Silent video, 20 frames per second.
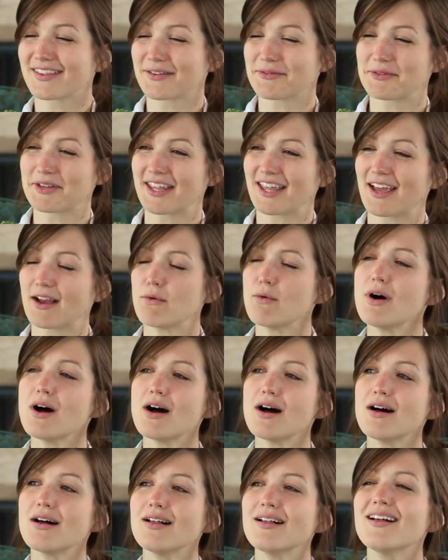they'll be like,
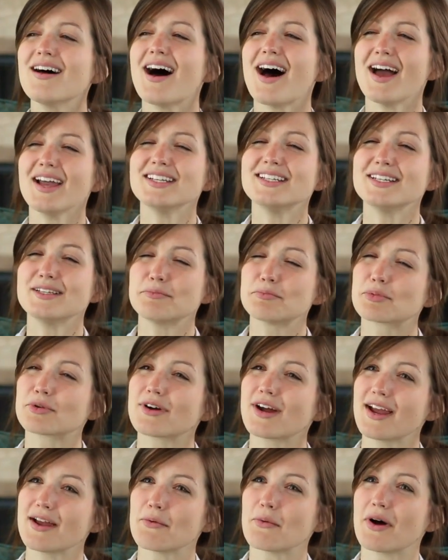well, I did
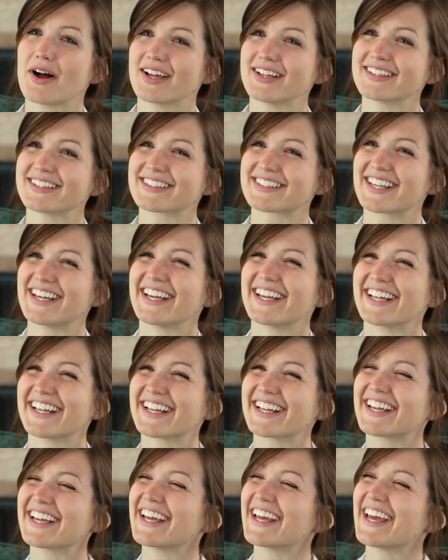pray once.
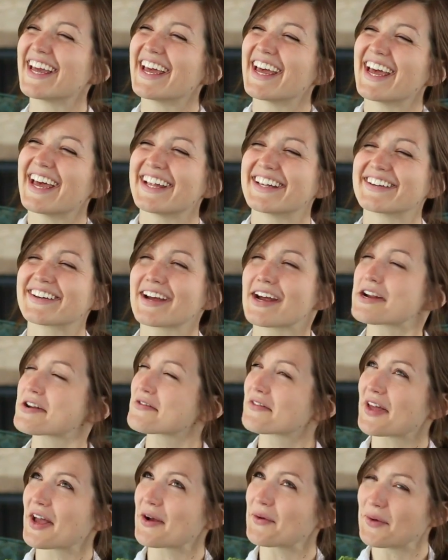You're kind
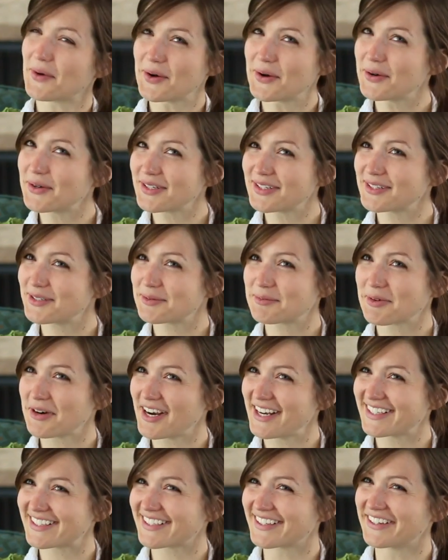of like, well, who did you
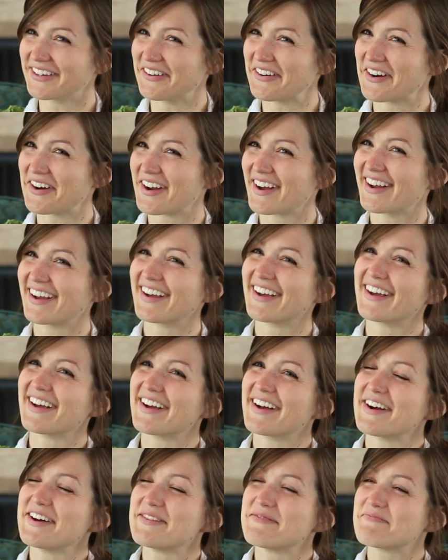pray to?
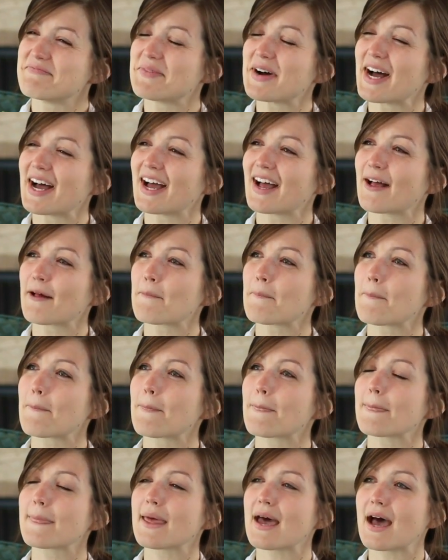But
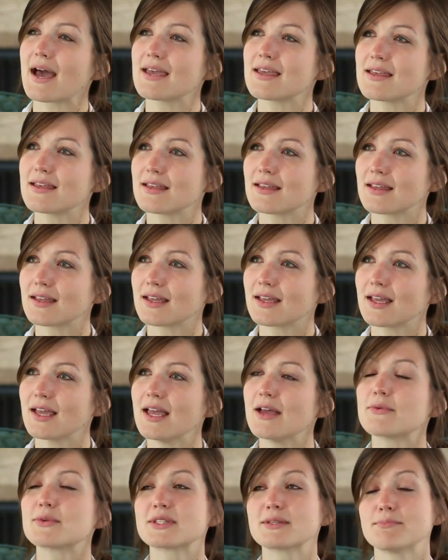
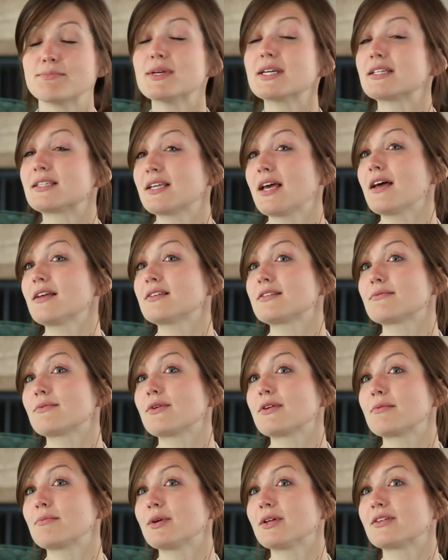it was a big
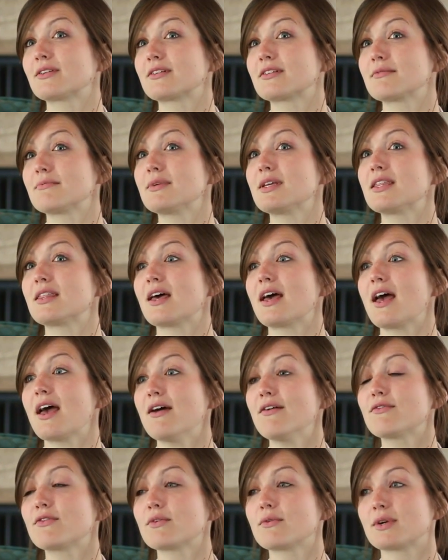testimony builder to me that
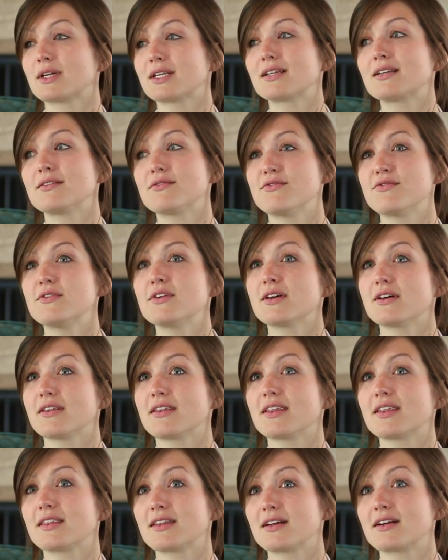everyone can feel
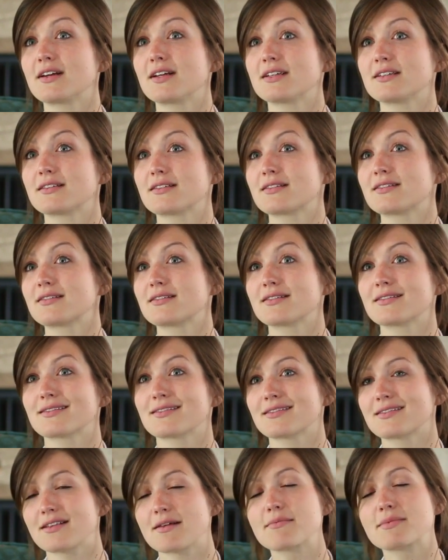that there is
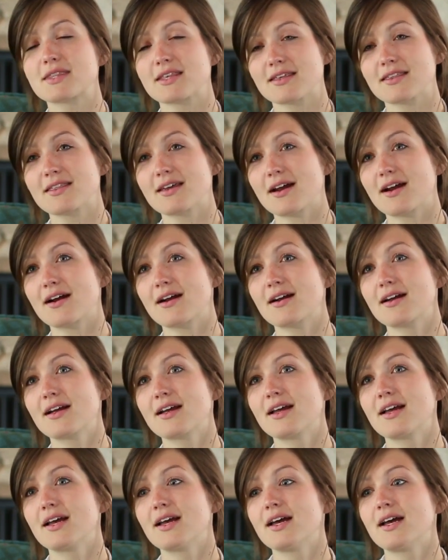something there.
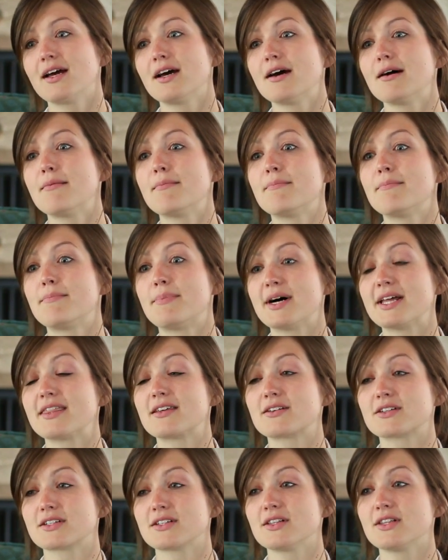But
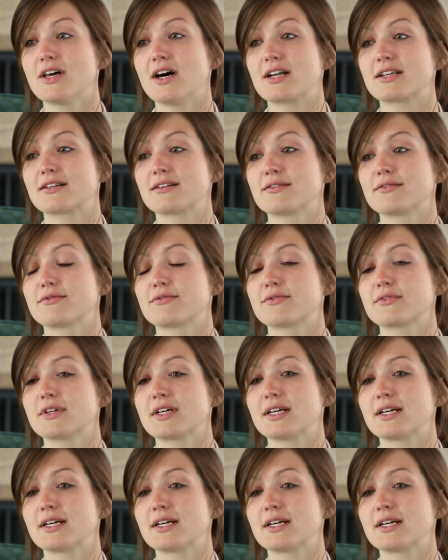there's a lot of